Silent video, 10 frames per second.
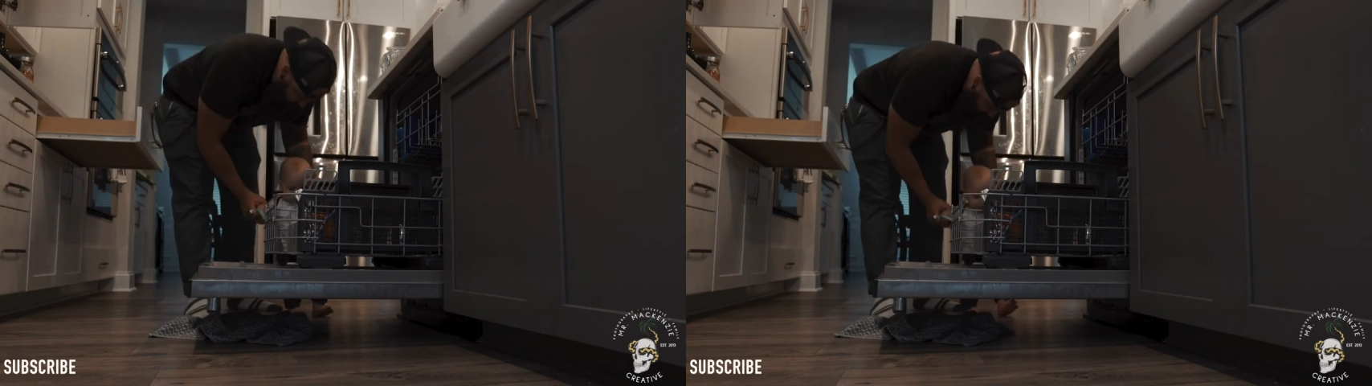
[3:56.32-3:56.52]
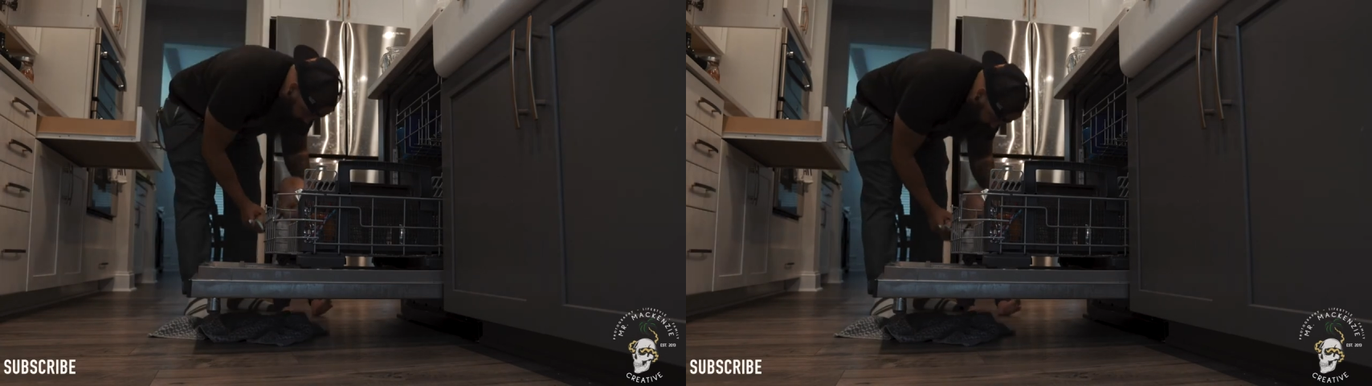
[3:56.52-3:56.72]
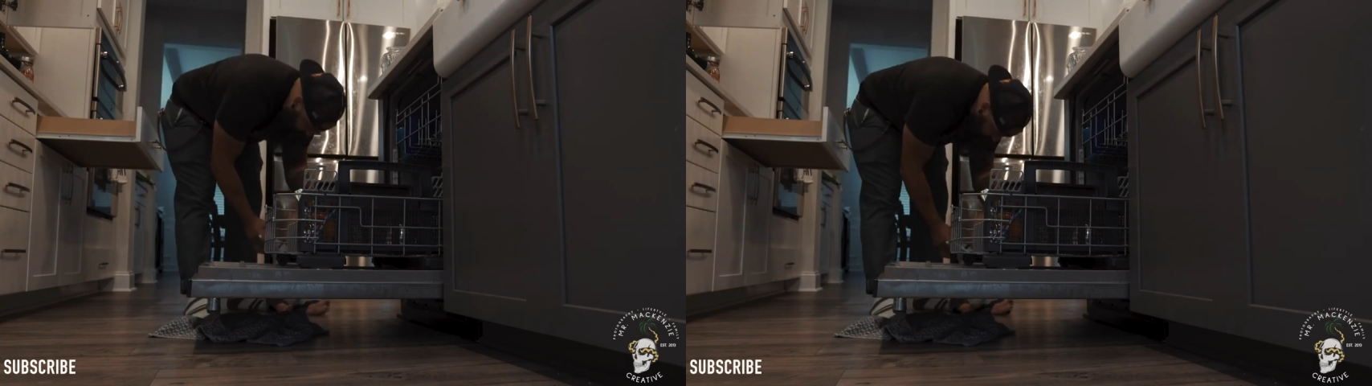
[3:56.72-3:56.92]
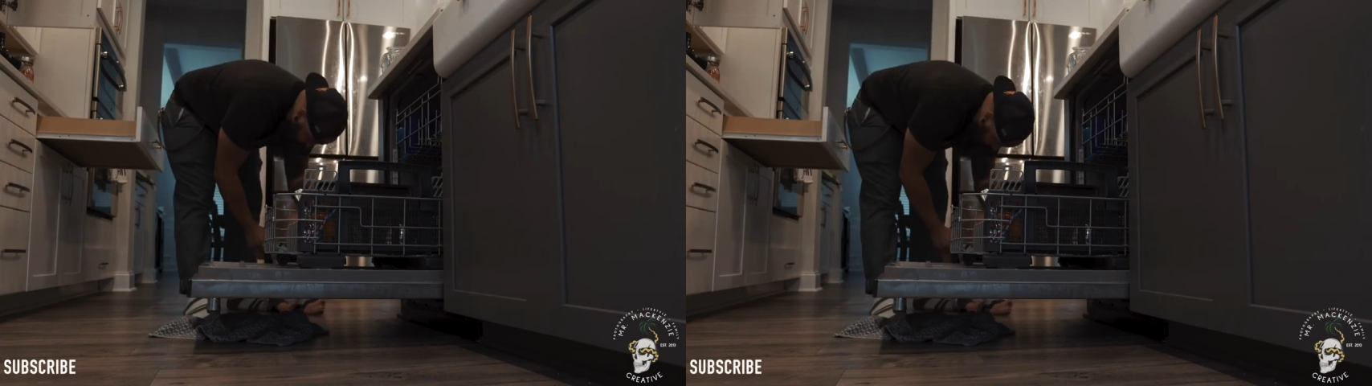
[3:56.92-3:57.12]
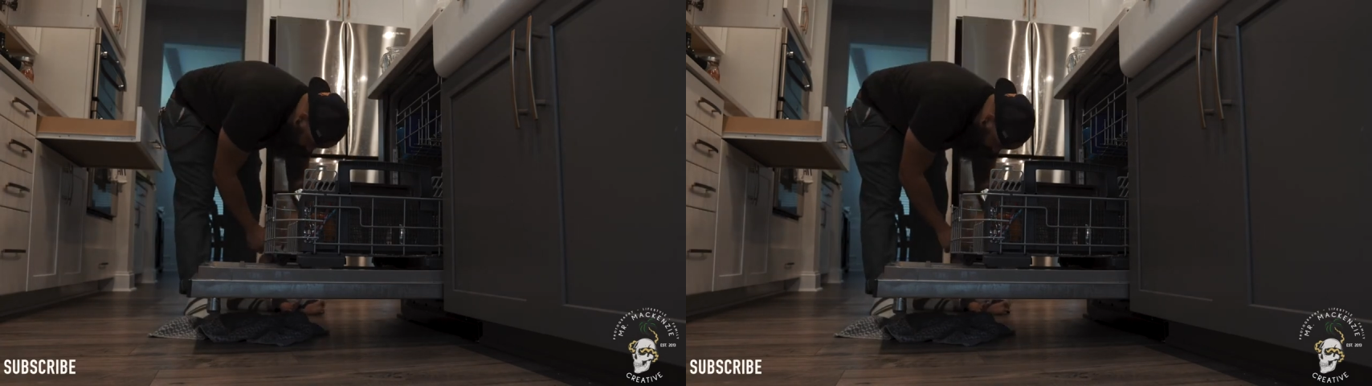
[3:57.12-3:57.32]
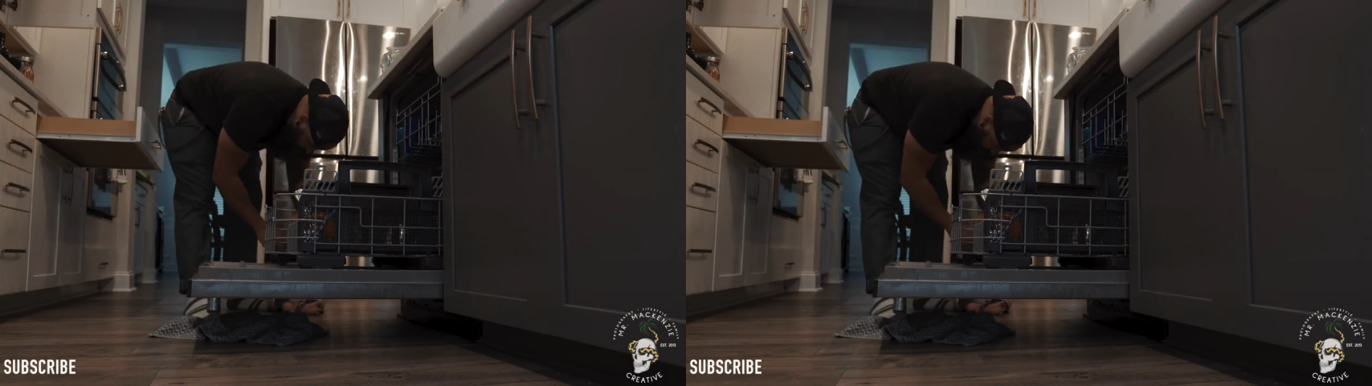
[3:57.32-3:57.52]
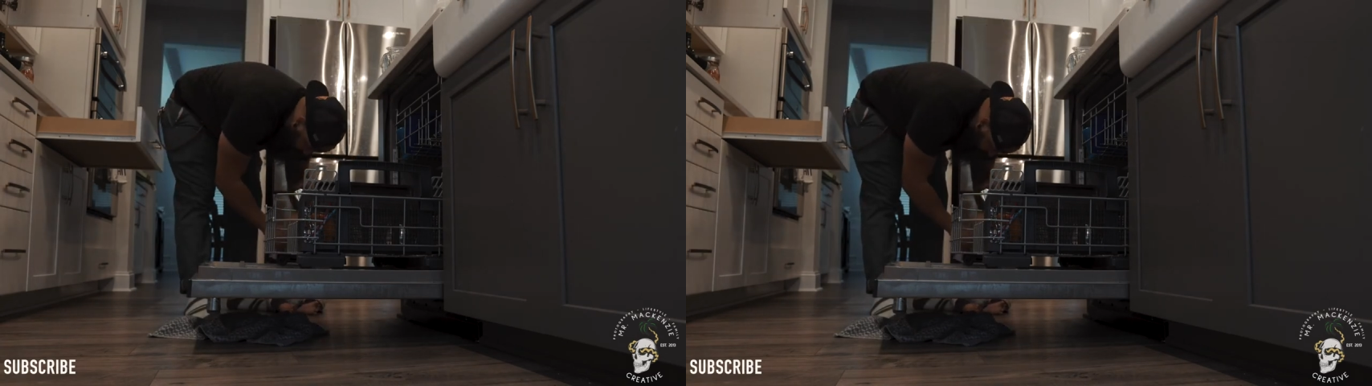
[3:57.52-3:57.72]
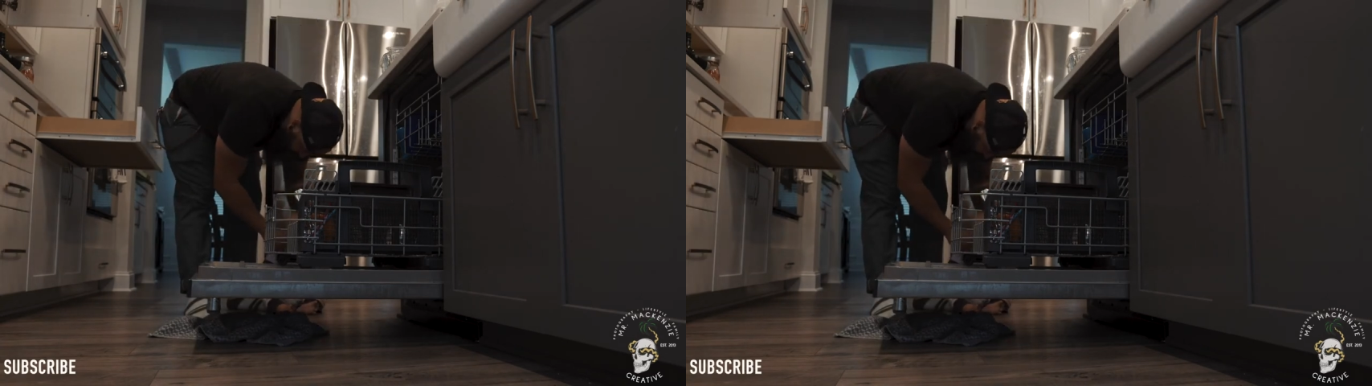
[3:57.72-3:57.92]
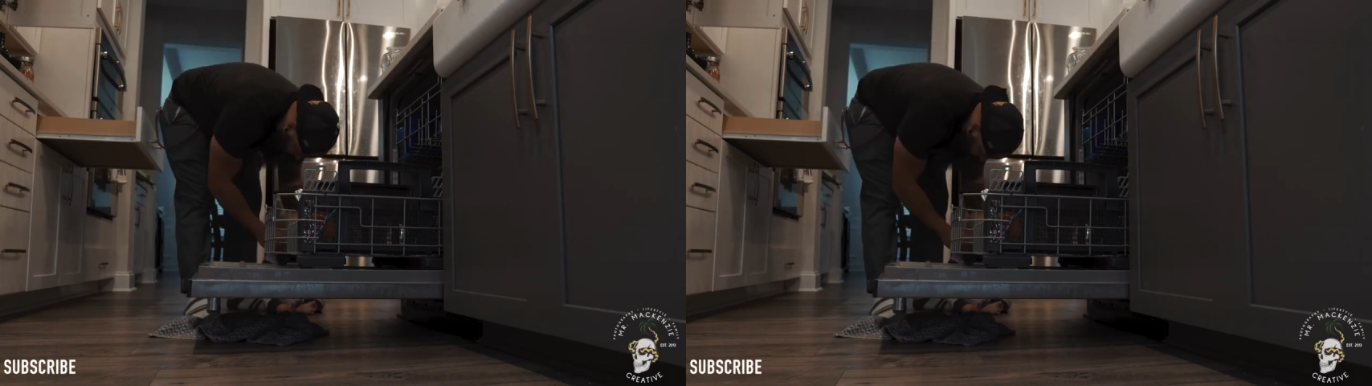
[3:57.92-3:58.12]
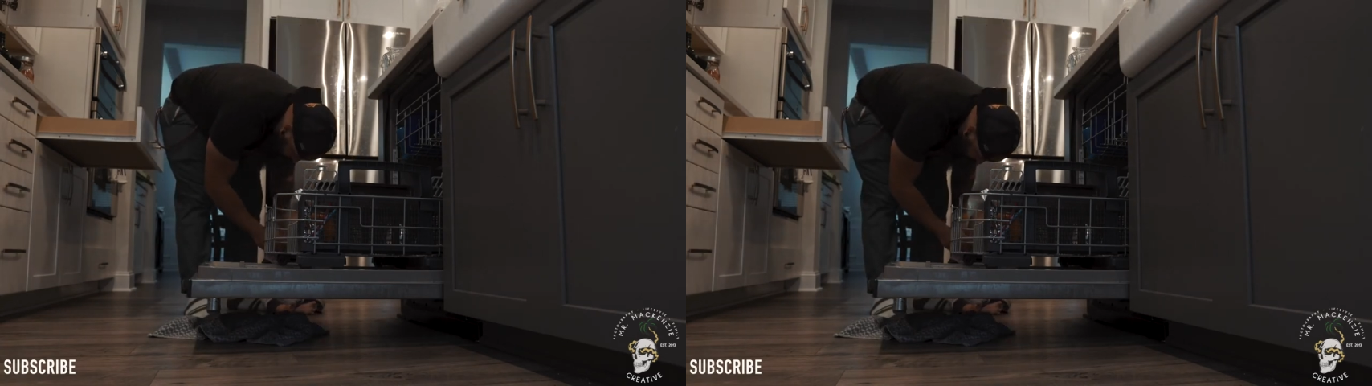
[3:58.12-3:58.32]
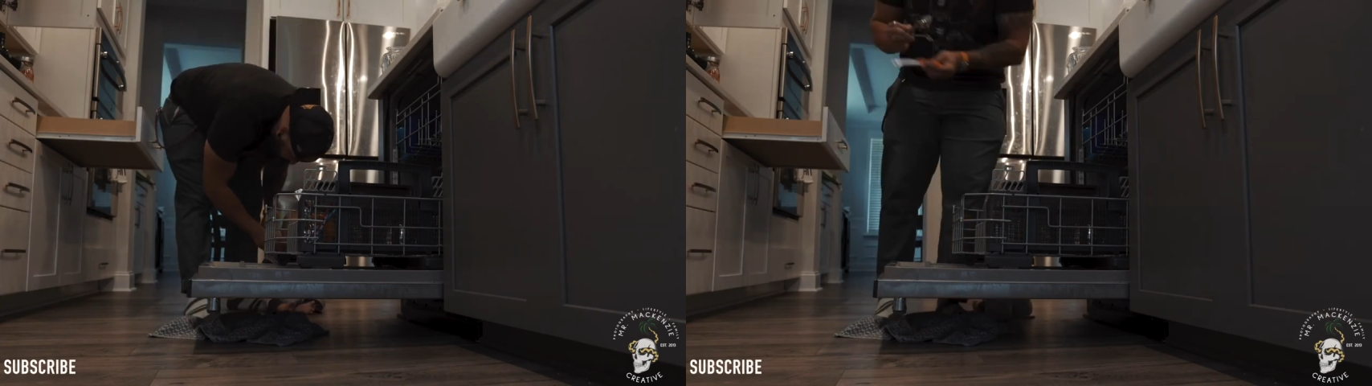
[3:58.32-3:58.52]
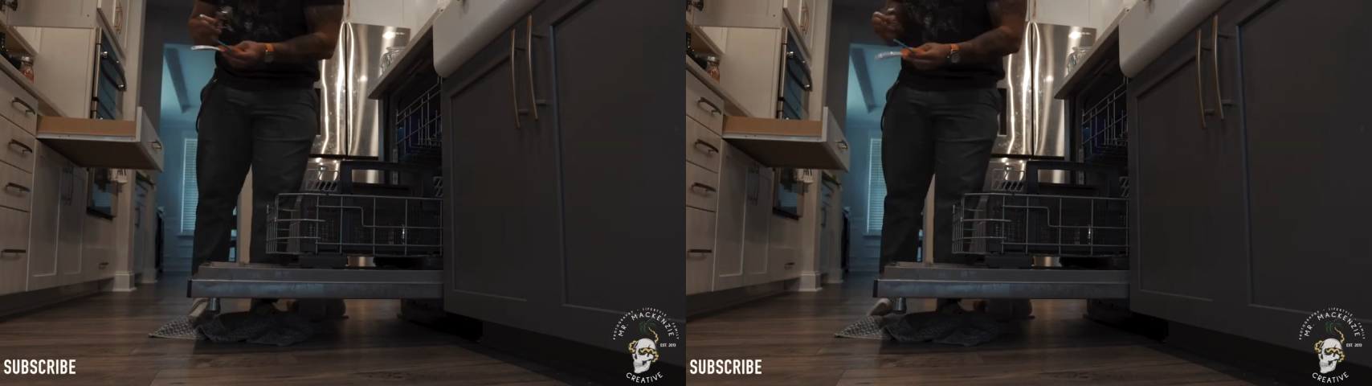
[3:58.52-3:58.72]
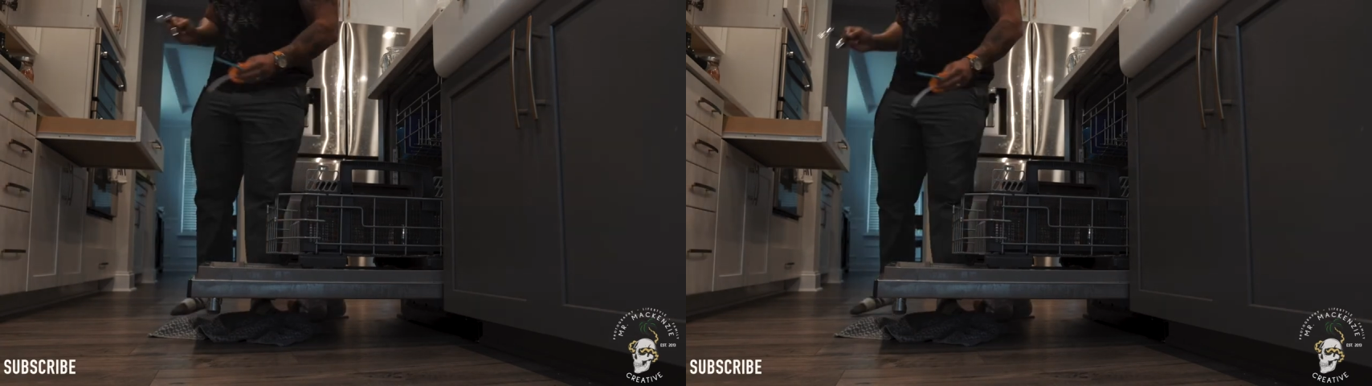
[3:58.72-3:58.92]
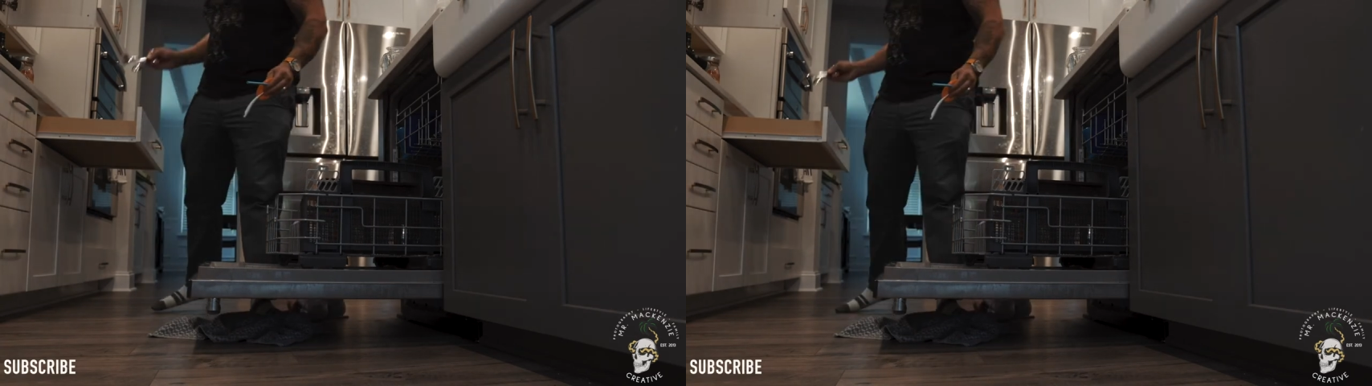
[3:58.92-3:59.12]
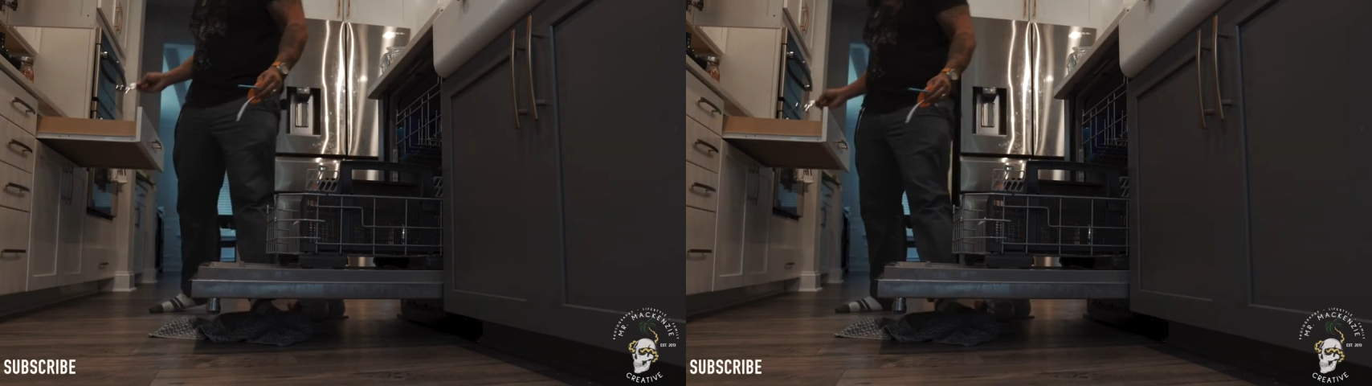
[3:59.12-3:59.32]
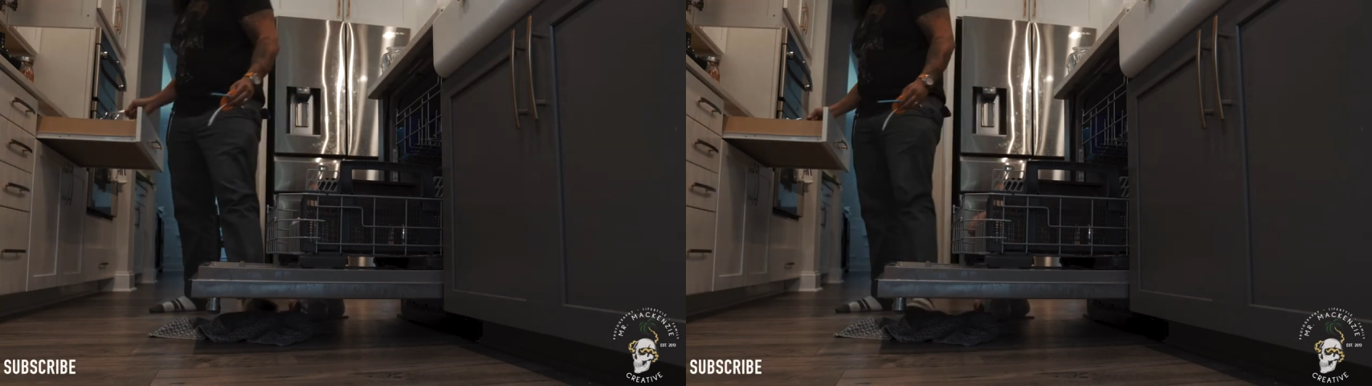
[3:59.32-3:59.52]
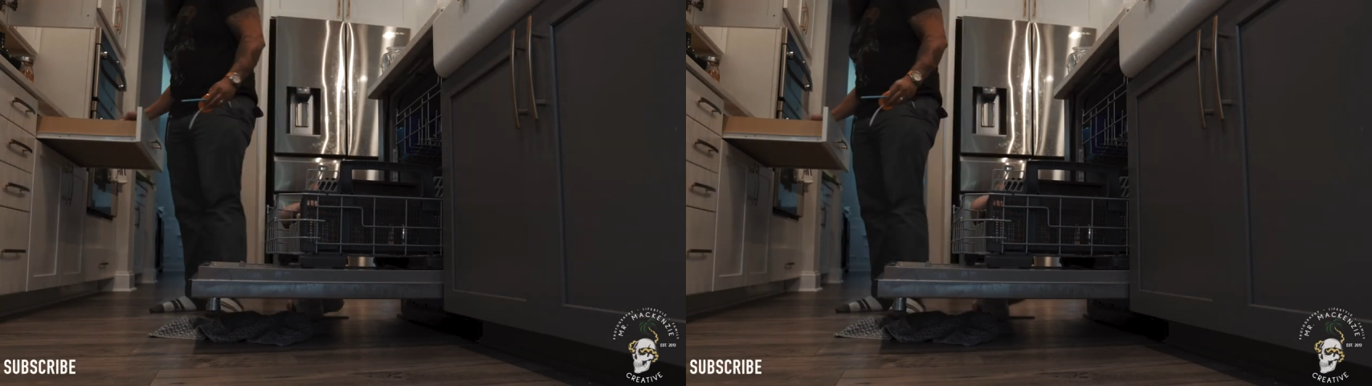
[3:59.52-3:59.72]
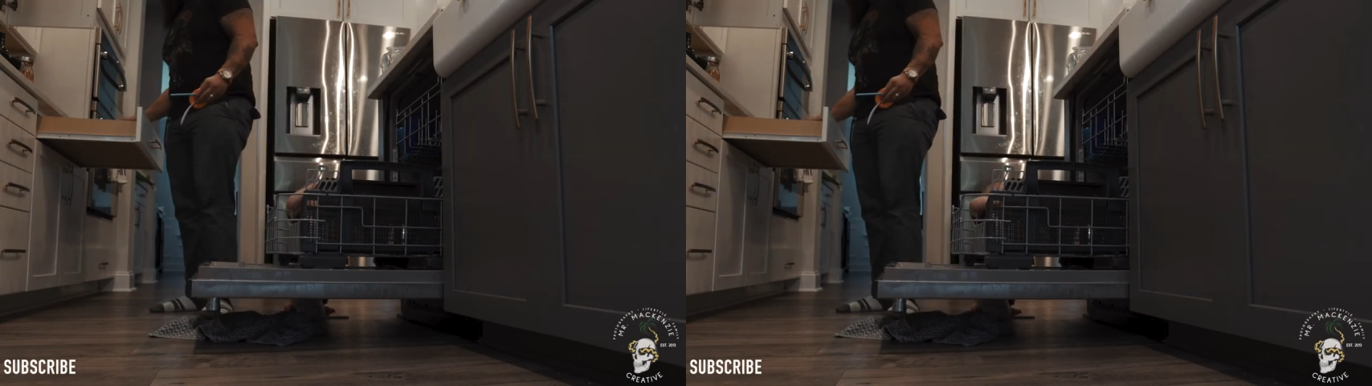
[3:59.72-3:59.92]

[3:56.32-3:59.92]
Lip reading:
Nobody's mouth can be seen.